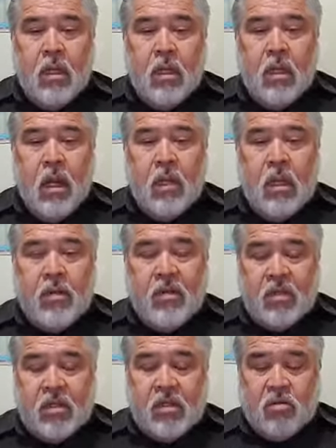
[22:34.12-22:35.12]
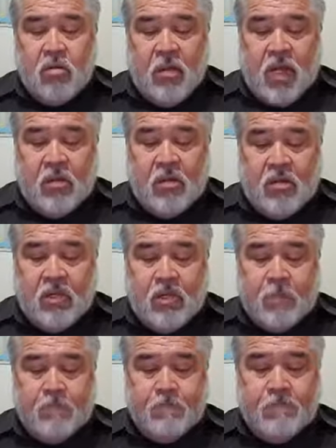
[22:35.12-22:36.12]
God gave us His
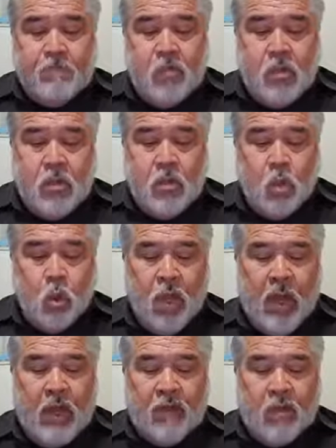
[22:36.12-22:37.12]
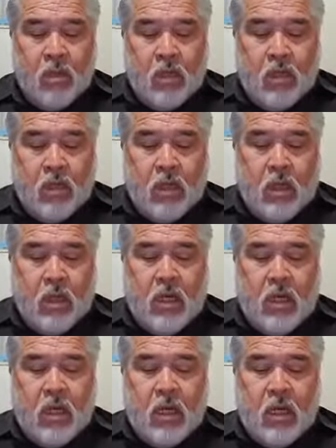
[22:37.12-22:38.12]
commandments to have
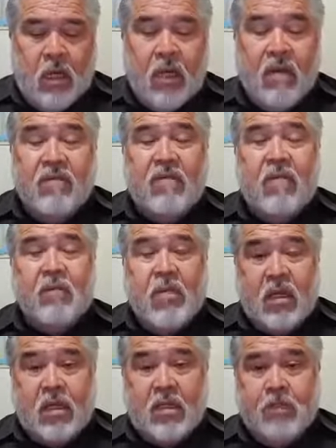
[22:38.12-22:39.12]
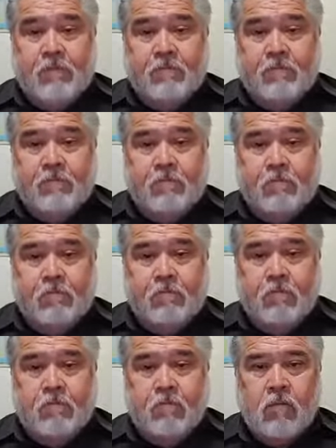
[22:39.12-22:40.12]
and live in peace.
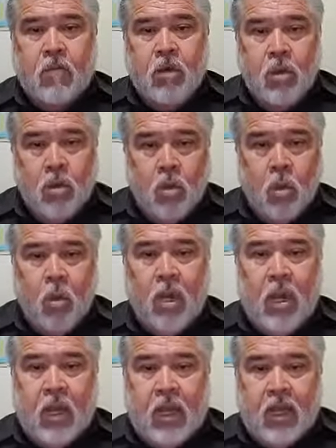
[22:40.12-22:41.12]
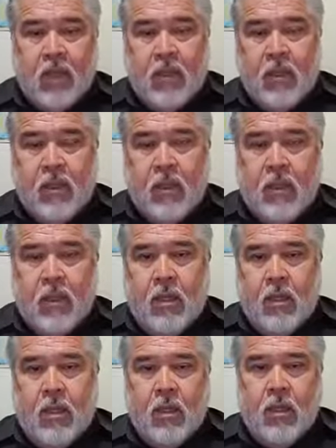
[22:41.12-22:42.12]
You and I,
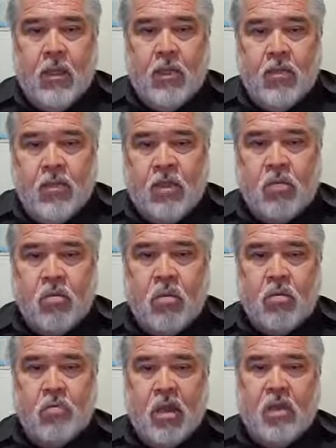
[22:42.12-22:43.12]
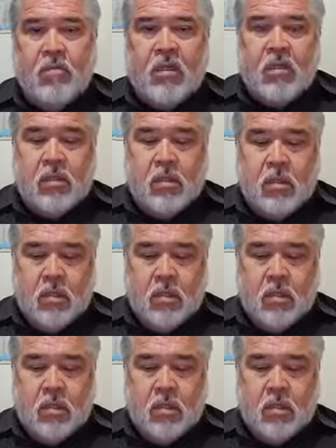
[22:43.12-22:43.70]
these were commandments.